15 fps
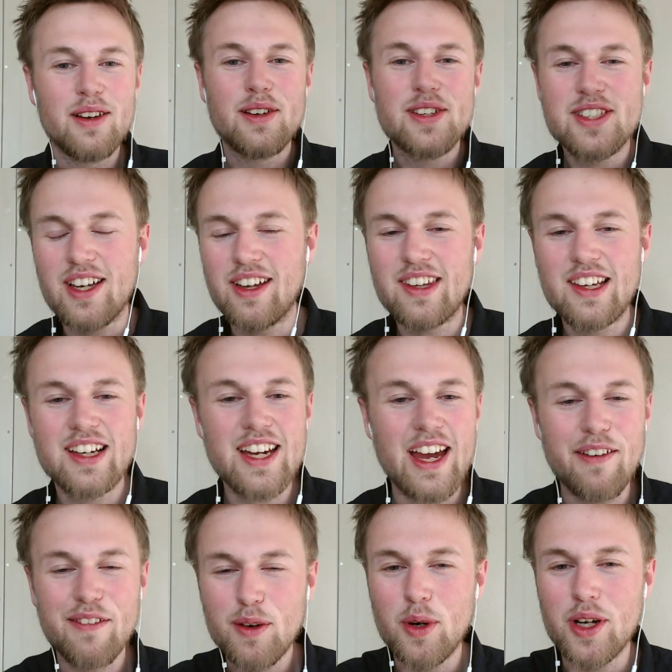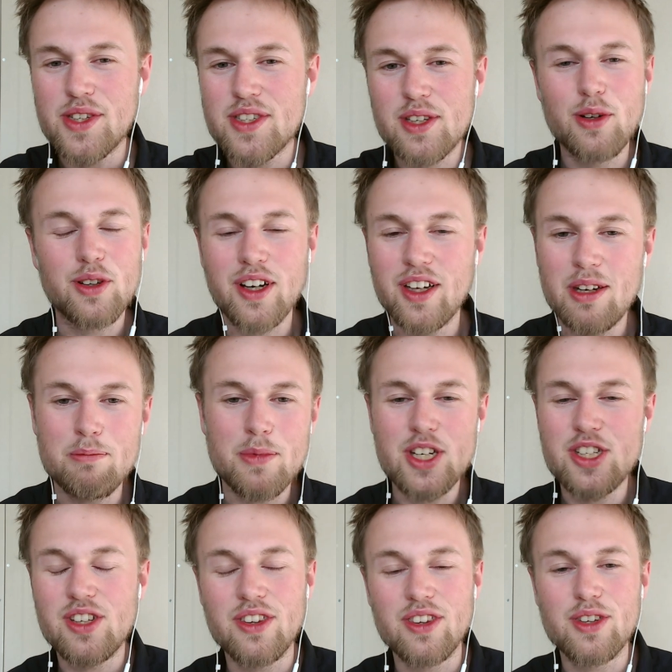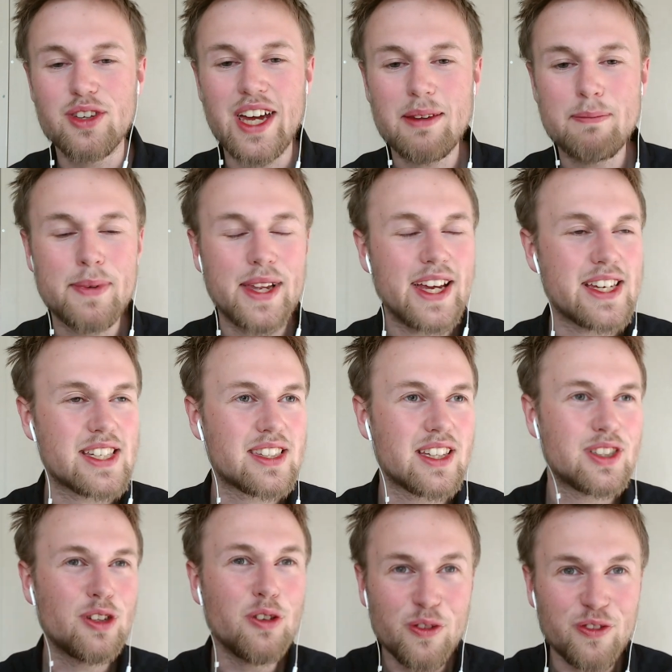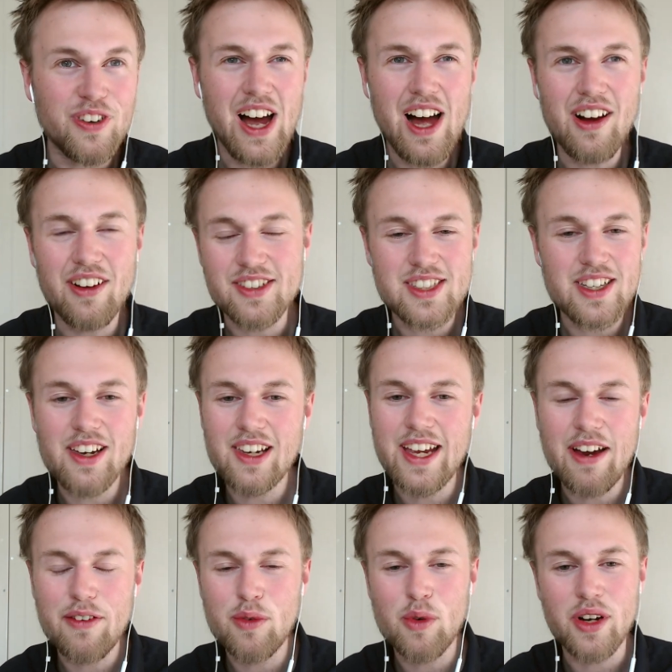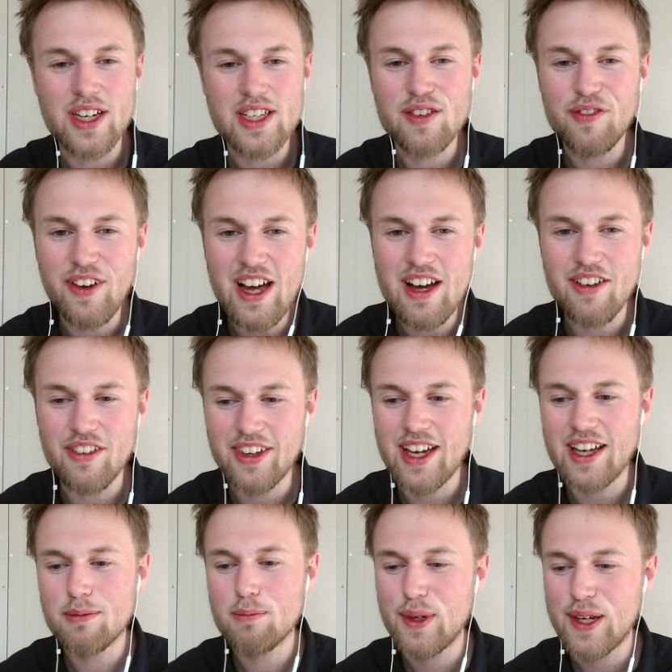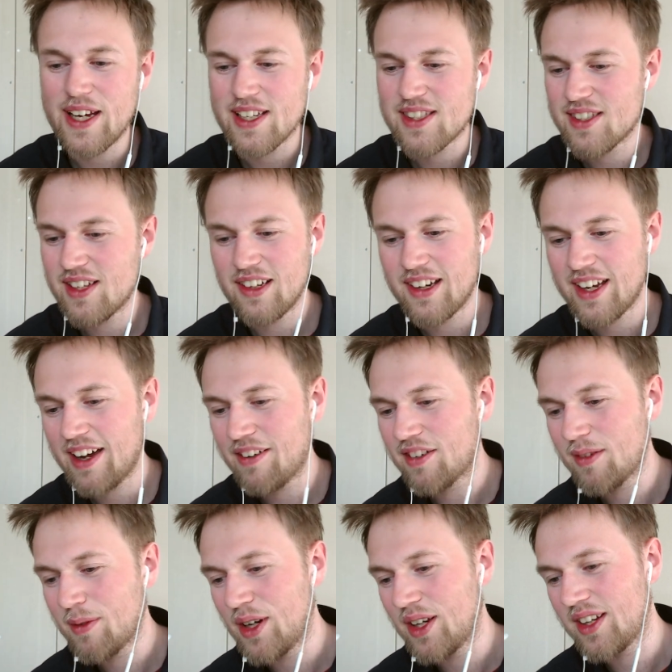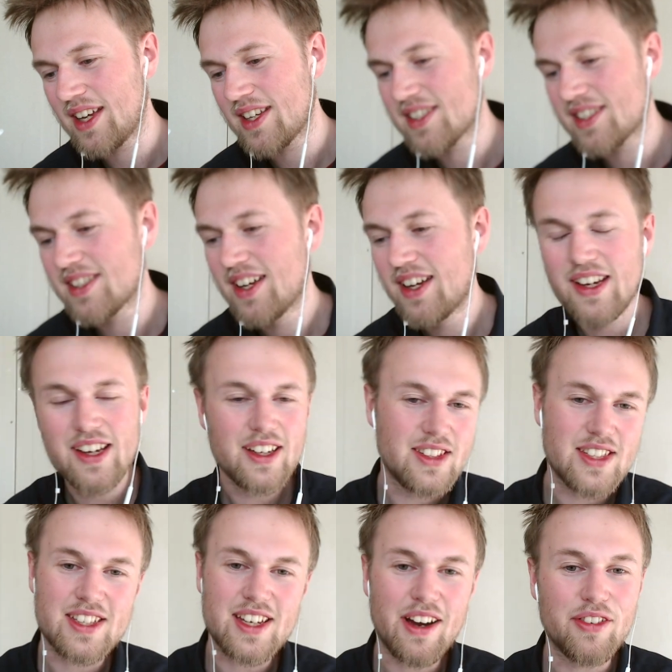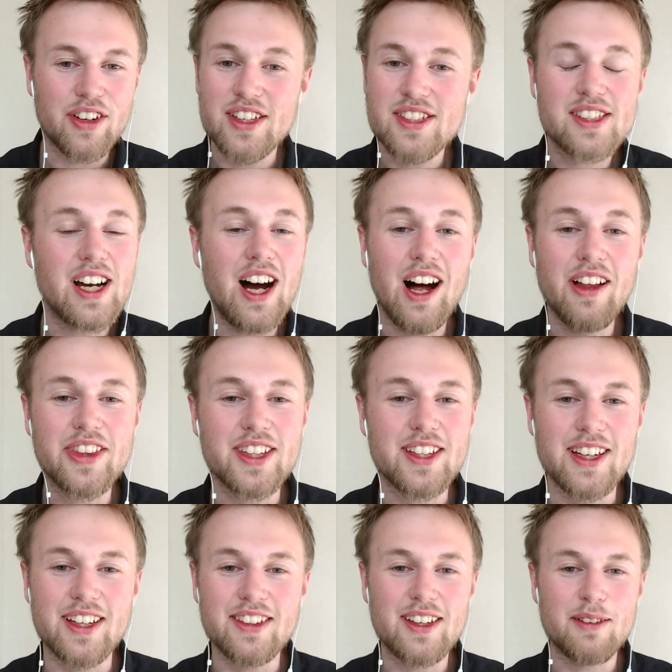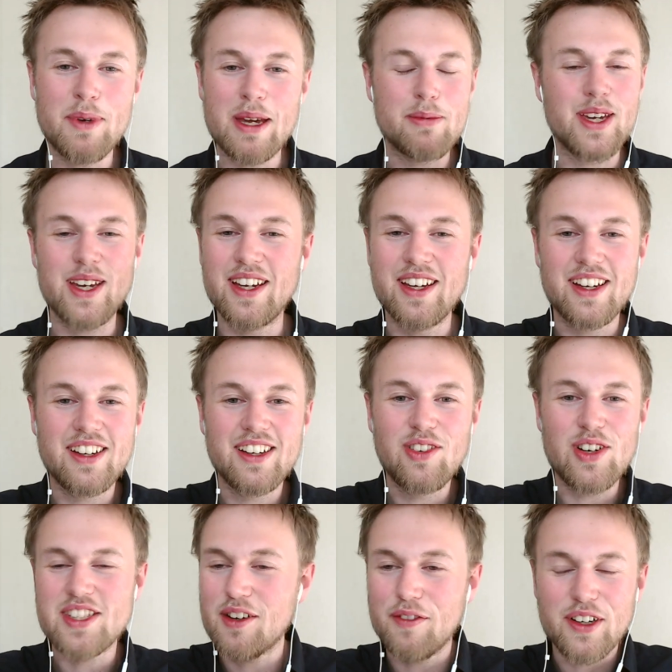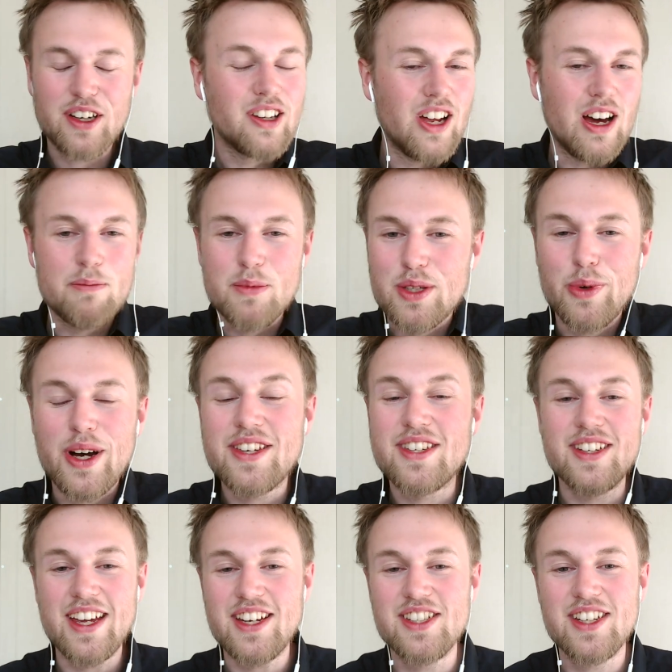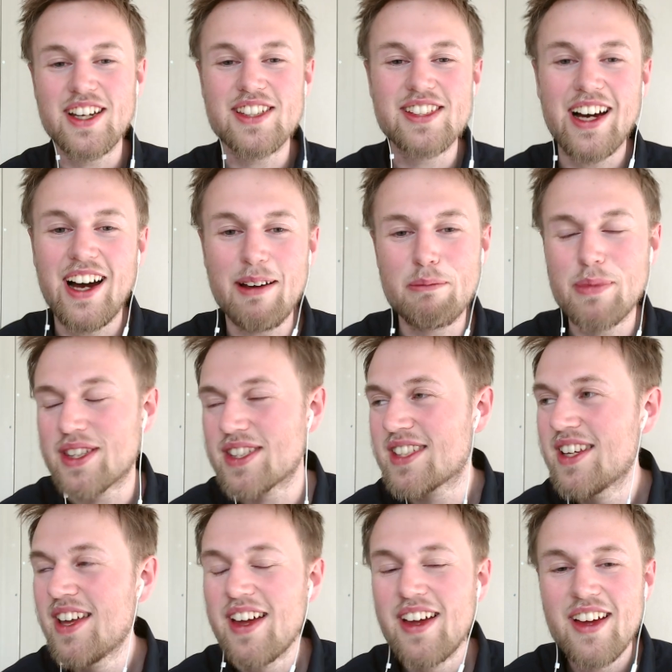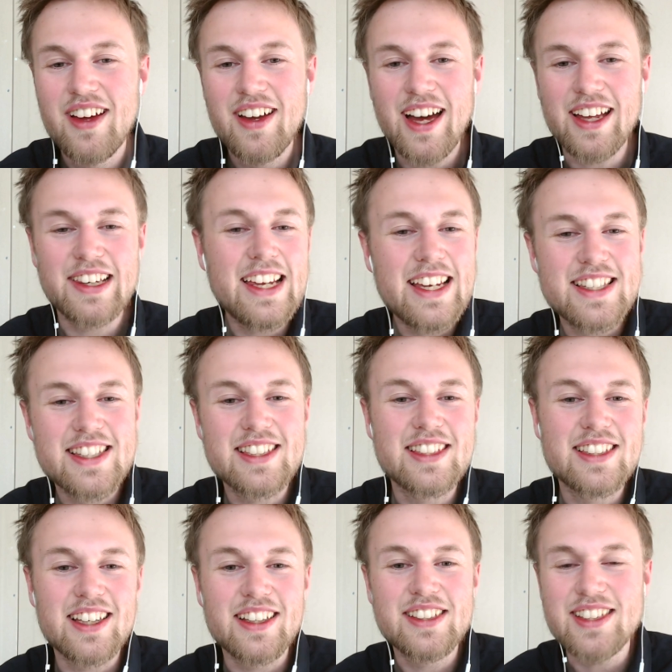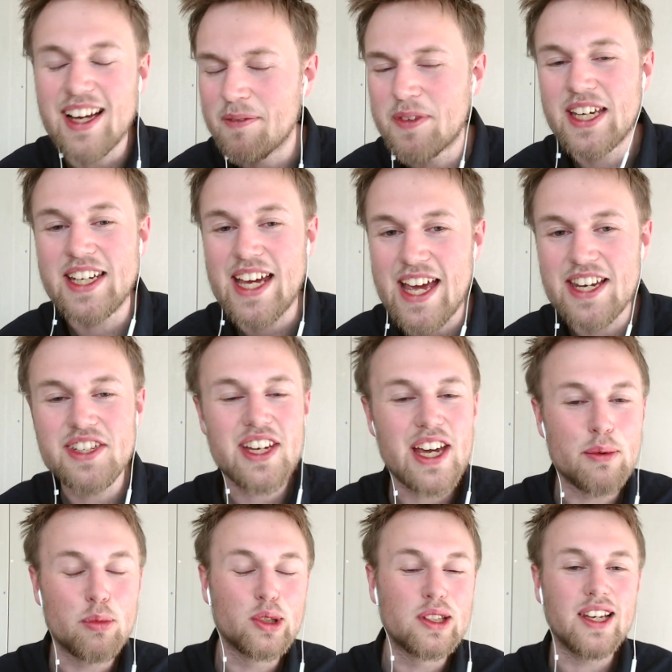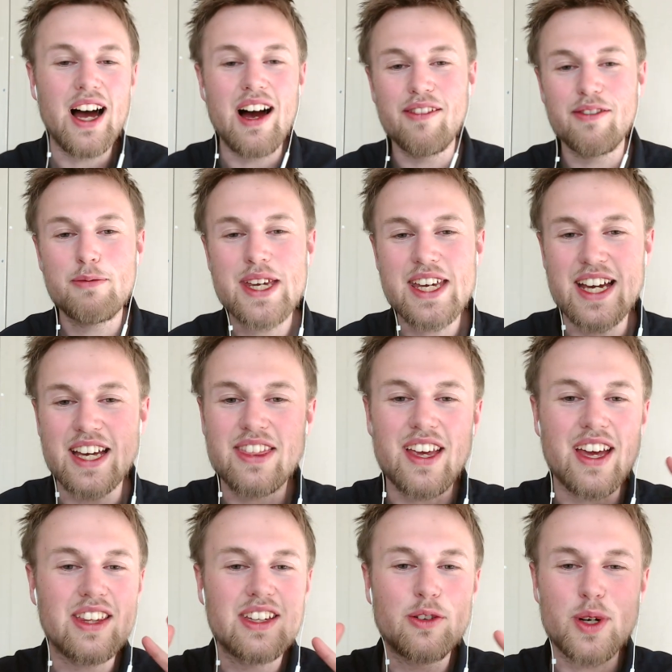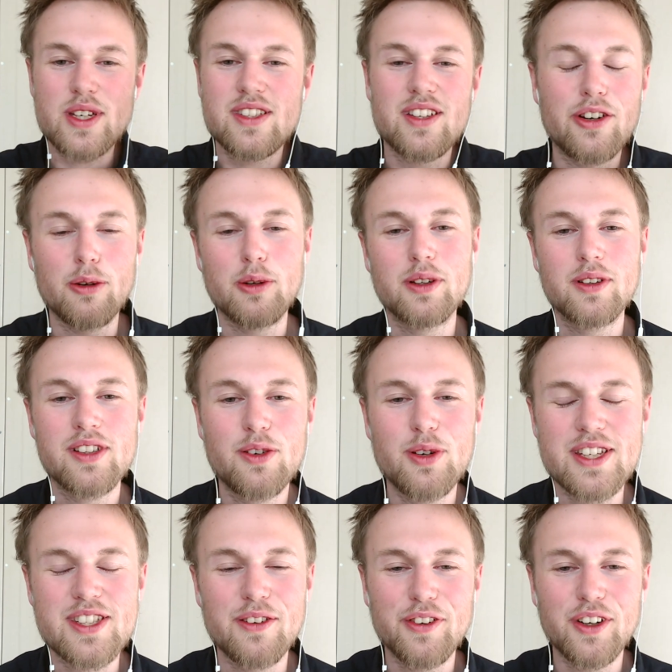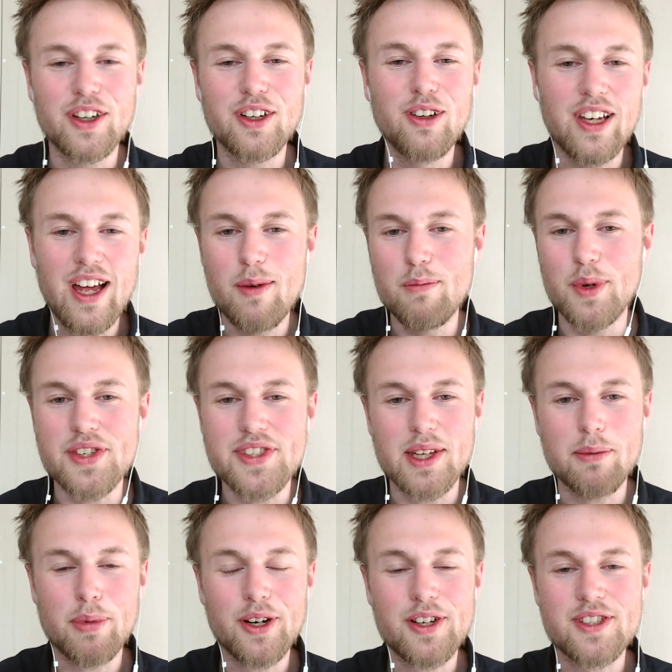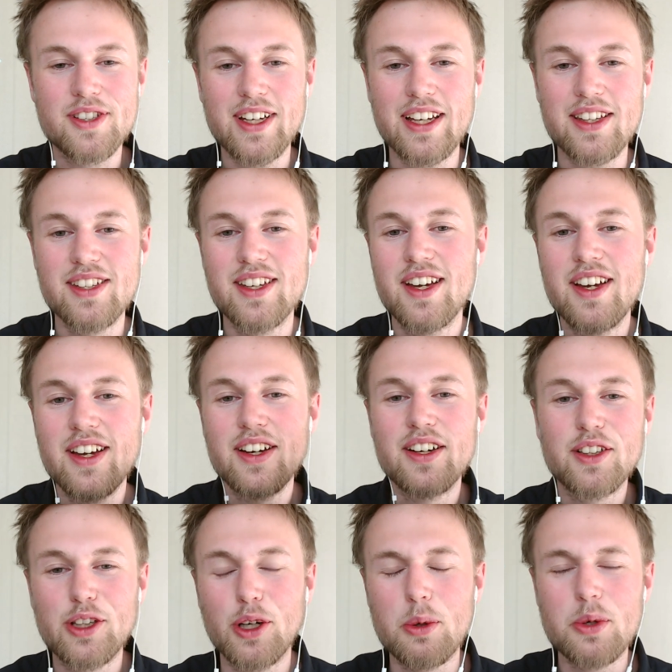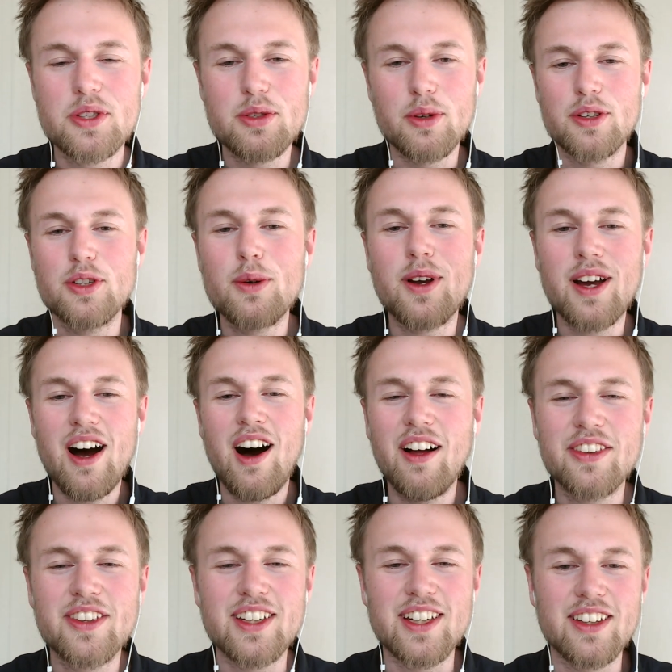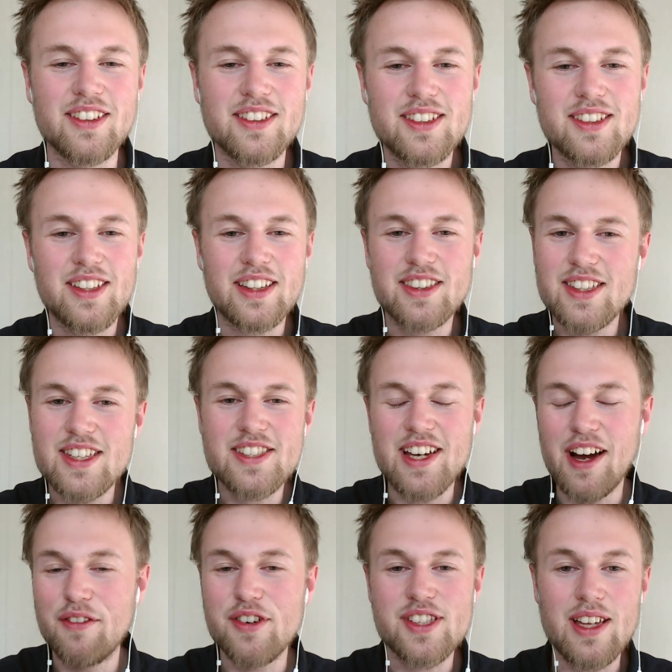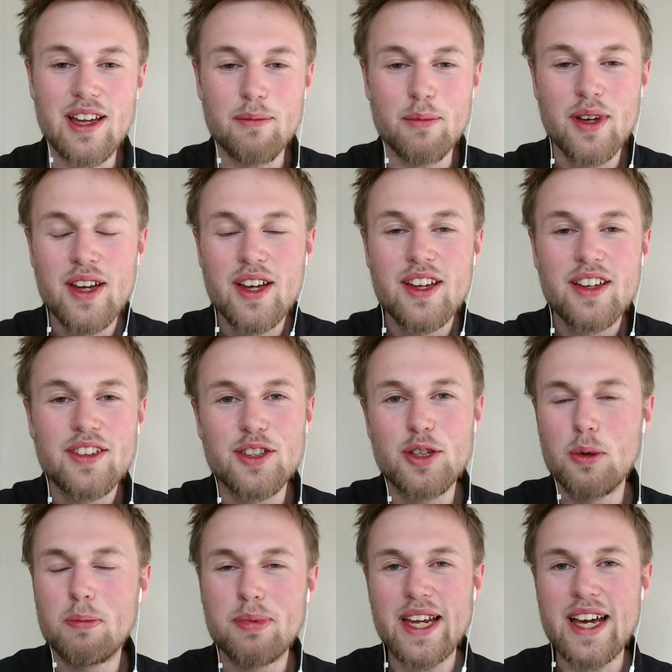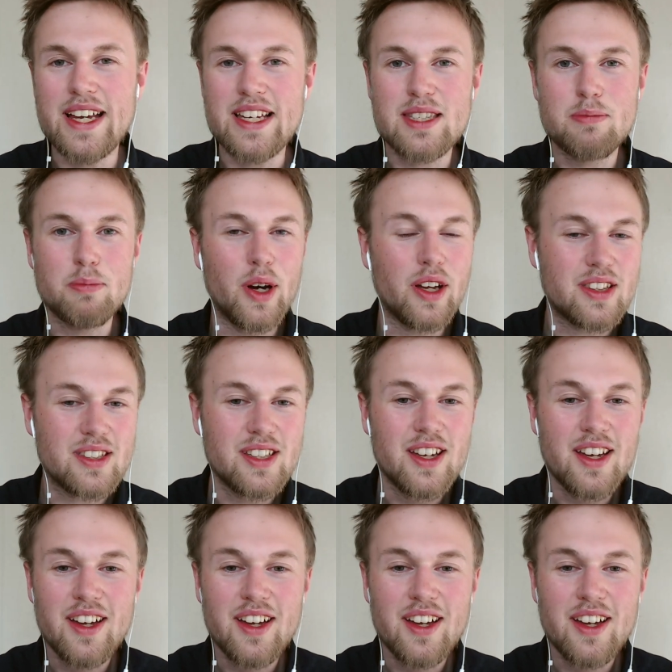Suddenly everyone is going on a mission to that place that you found. Suddenly everyone has found that place. Suddenly everyone has discovered this continent. Or maybe Christopher Columbus was an NJ type. It's at least something an NJ would love, being at that Christopher Columbus, that person that goes to a new continent, that discovers them, the new place. But